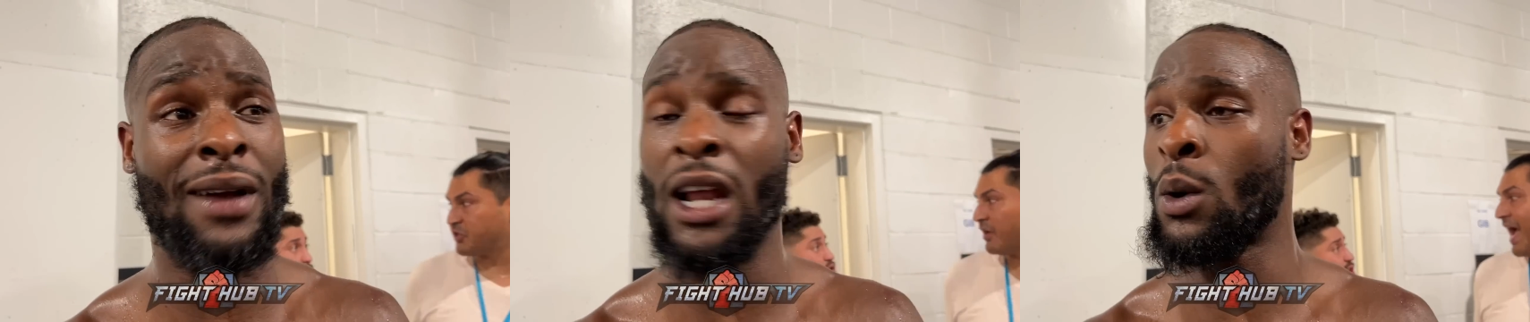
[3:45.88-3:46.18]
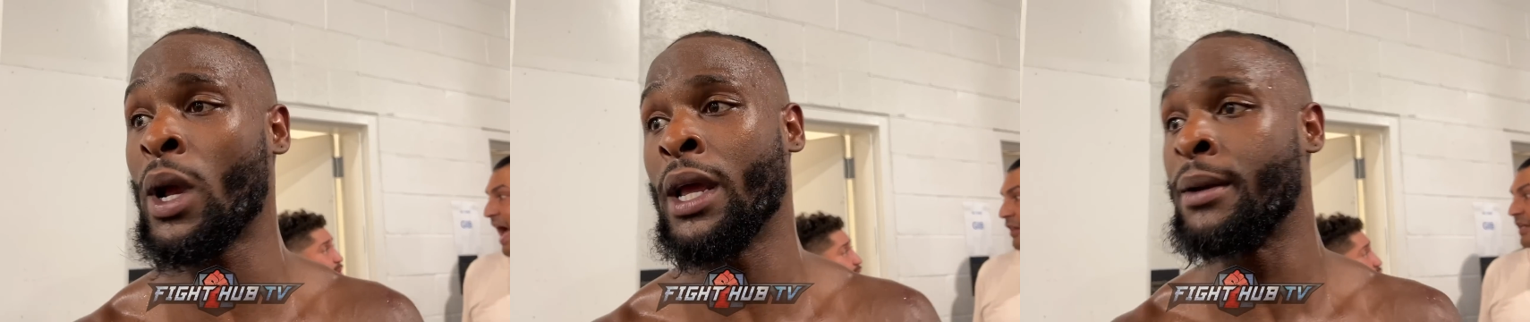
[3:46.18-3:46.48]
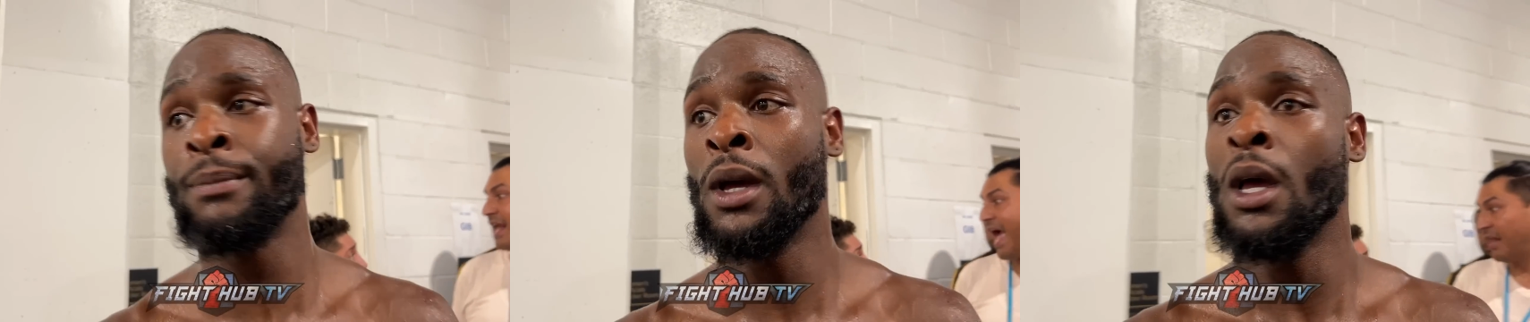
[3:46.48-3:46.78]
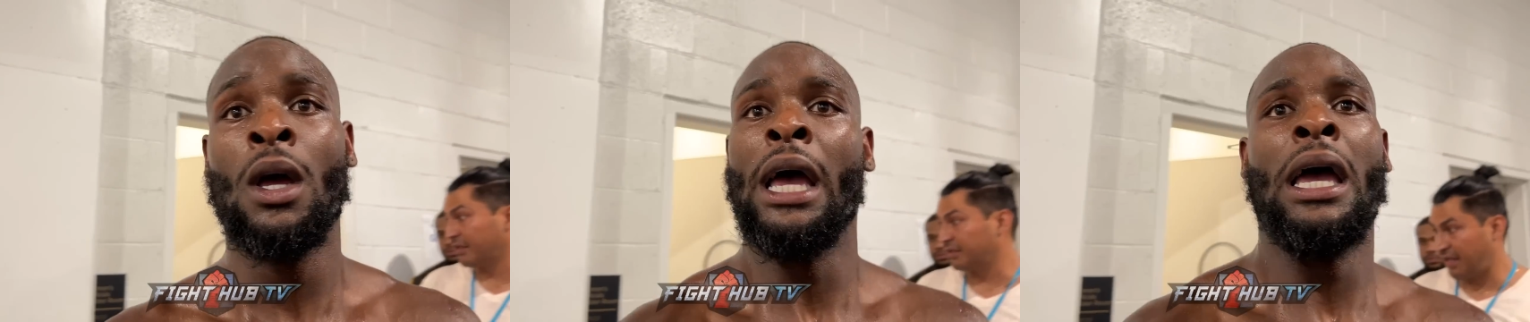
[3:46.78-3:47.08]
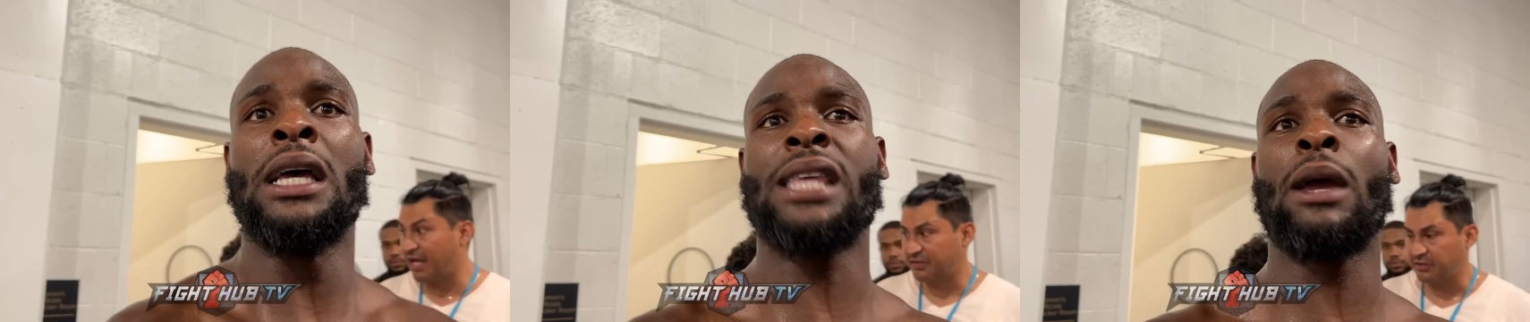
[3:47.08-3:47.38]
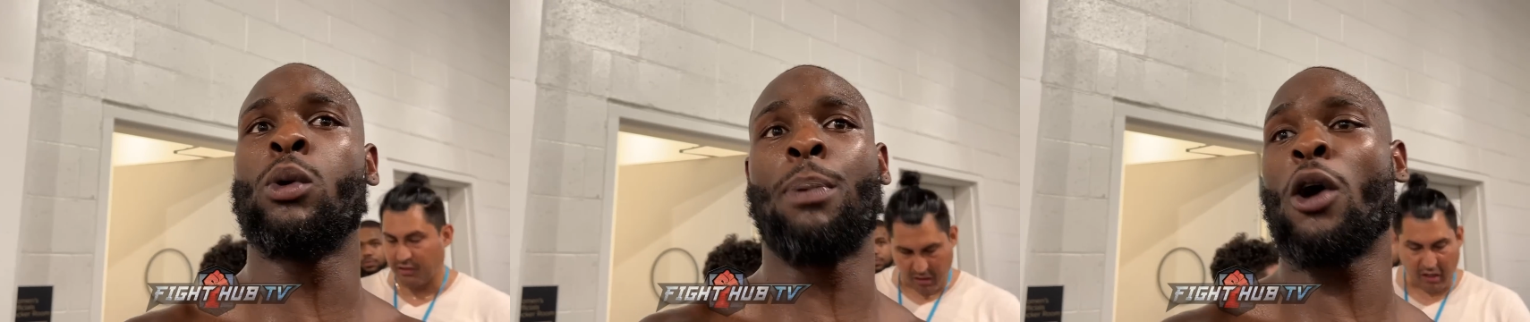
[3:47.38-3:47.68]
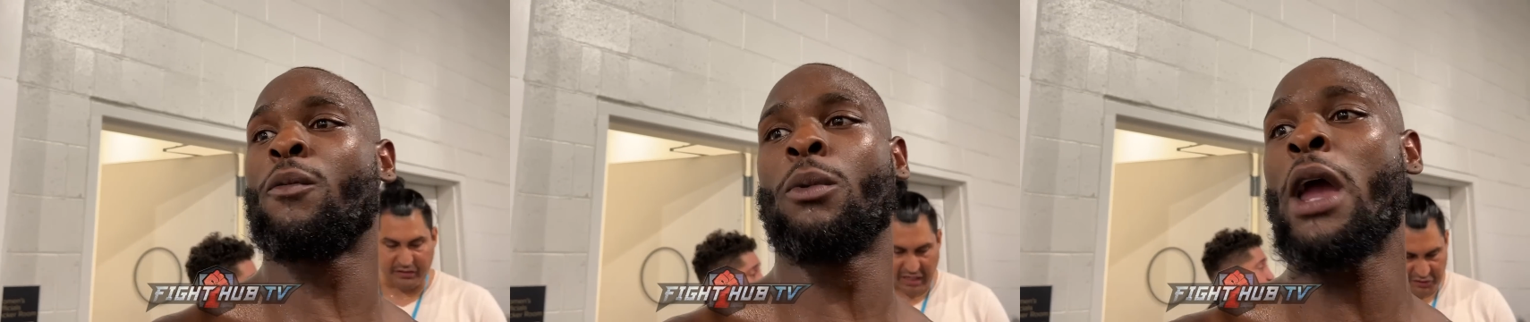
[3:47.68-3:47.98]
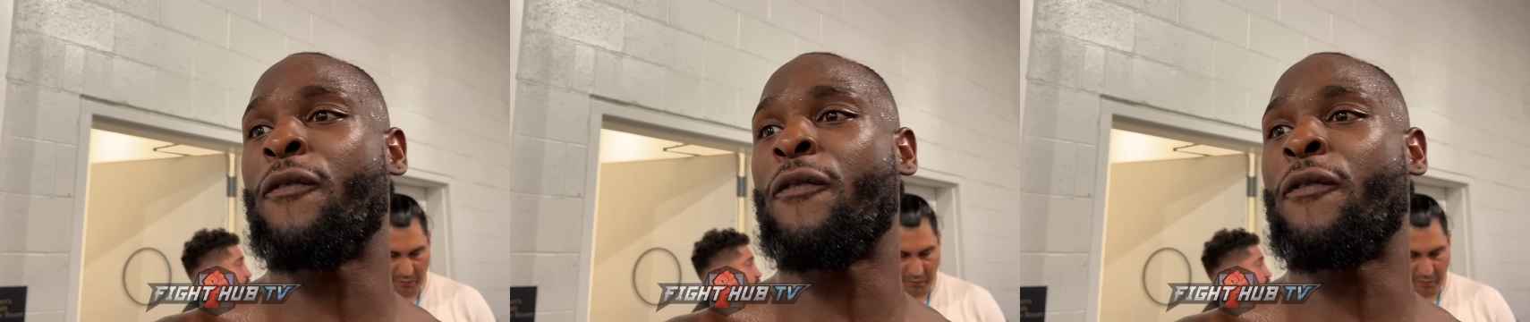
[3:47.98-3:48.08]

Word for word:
Speaker 1: got in the ring. It's like we're both great